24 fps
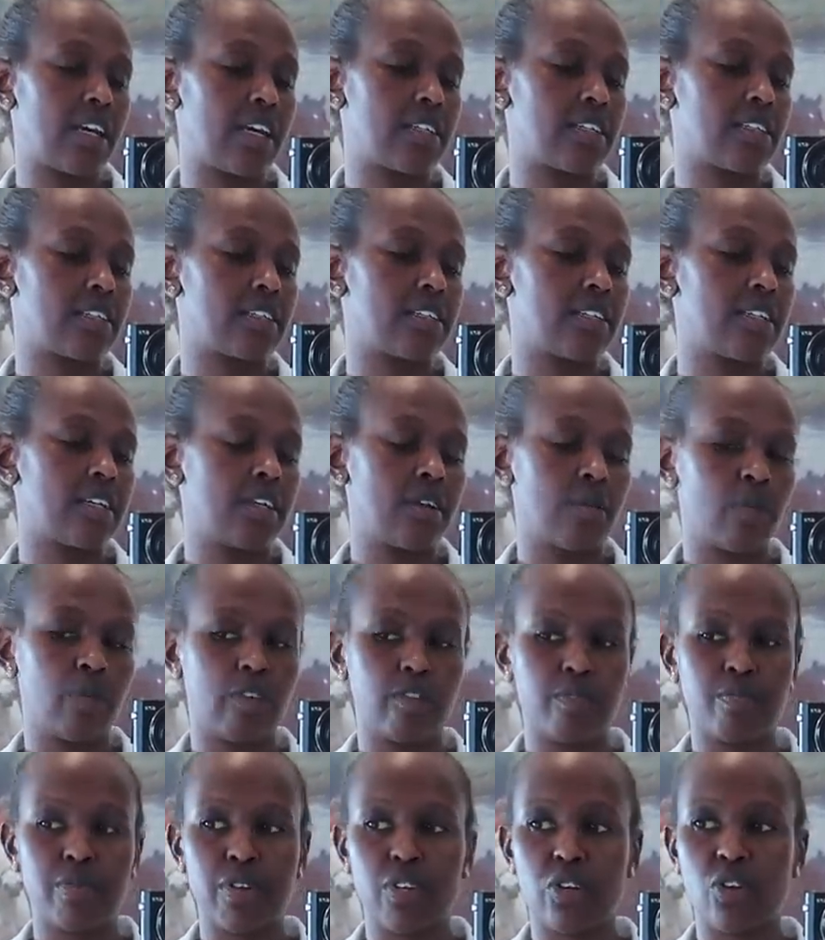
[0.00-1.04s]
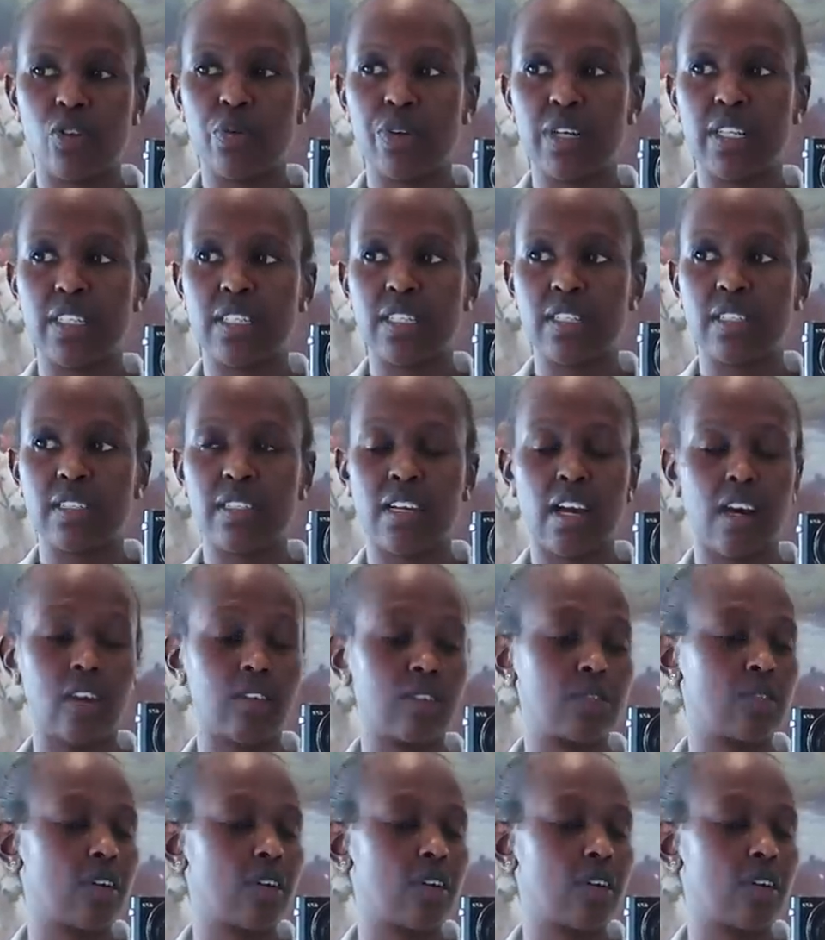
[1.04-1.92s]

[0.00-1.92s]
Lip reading: and we've been going till now.